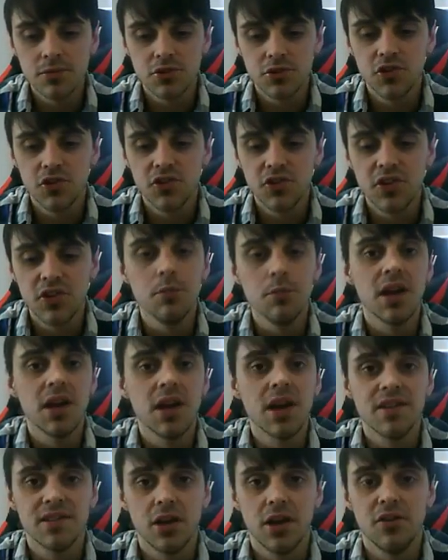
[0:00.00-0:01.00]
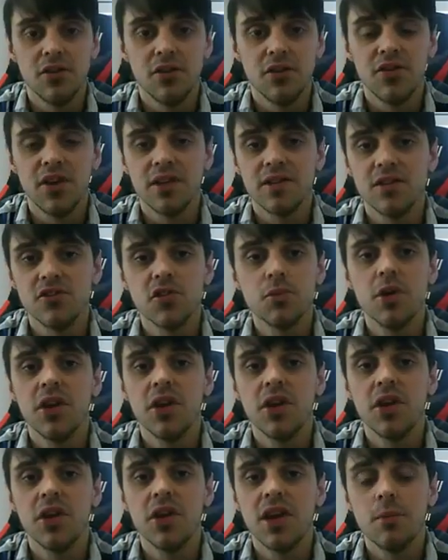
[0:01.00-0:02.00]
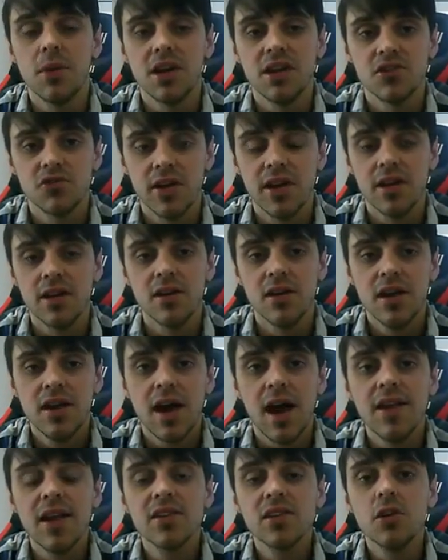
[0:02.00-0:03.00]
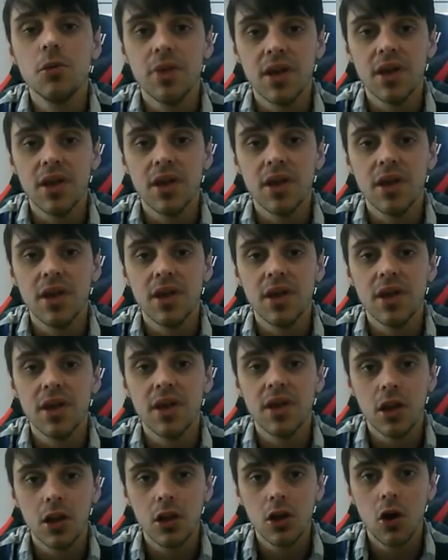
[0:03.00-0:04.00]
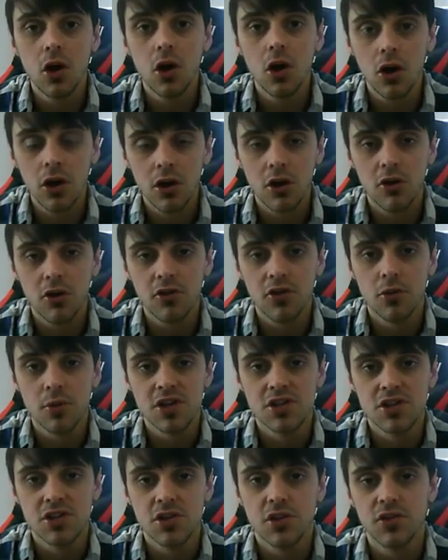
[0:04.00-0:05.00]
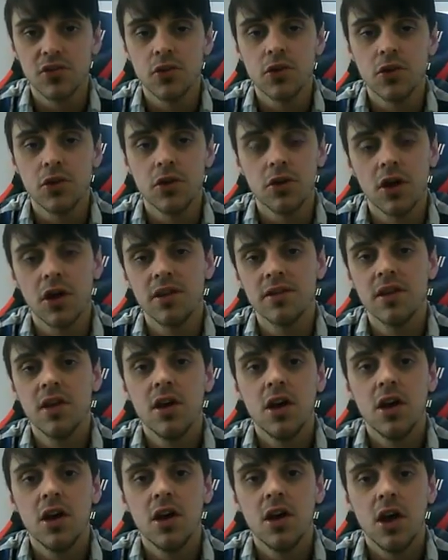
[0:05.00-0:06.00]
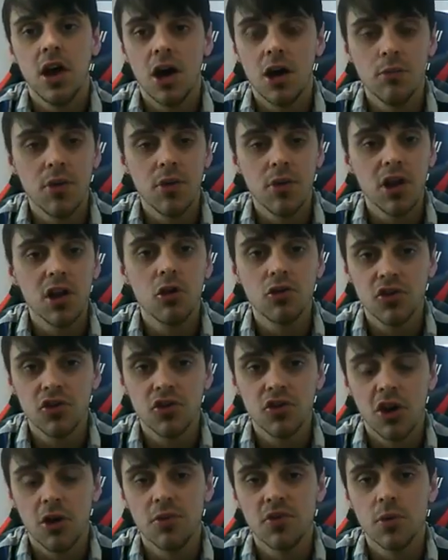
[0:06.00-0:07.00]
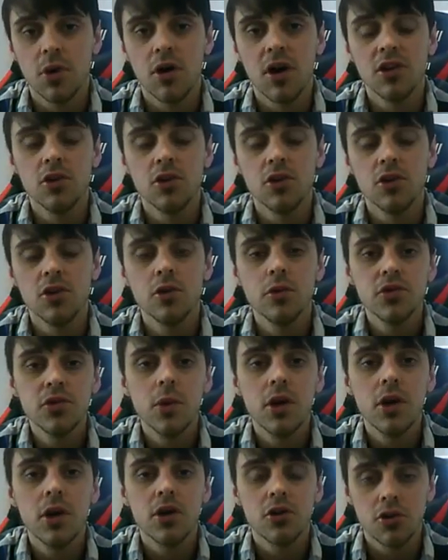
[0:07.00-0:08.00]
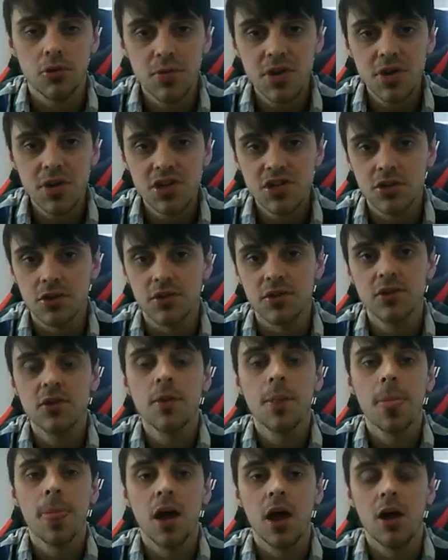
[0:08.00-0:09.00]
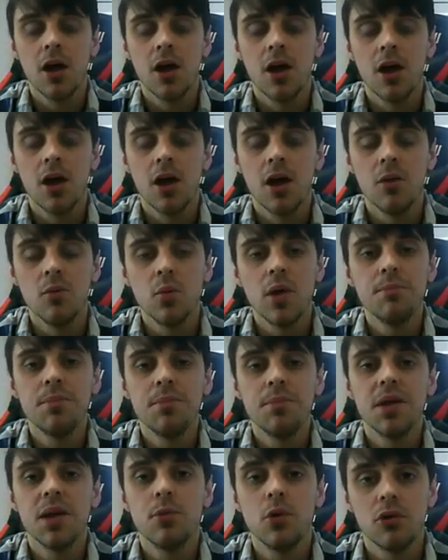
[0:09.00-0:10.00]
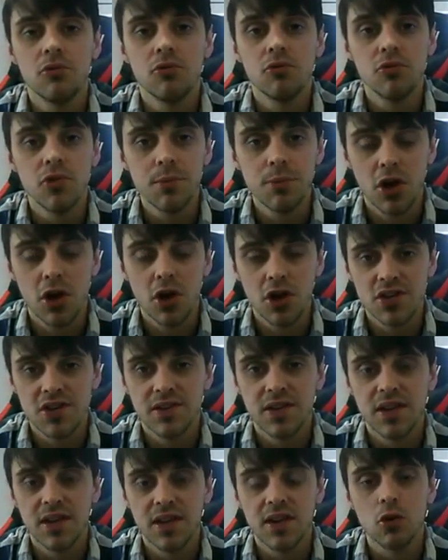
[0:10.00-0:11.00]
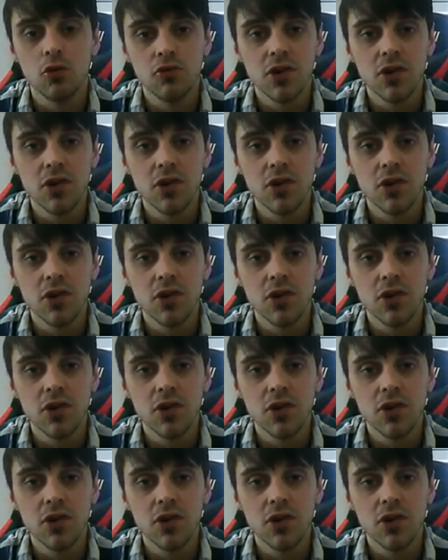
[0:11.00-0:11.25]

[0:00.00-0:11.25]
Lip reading: just see the money side of things and just put their money straight in. And that's going to be a lot of commissions for you guys long term as well. And you also earn commissions when people are repurchasing or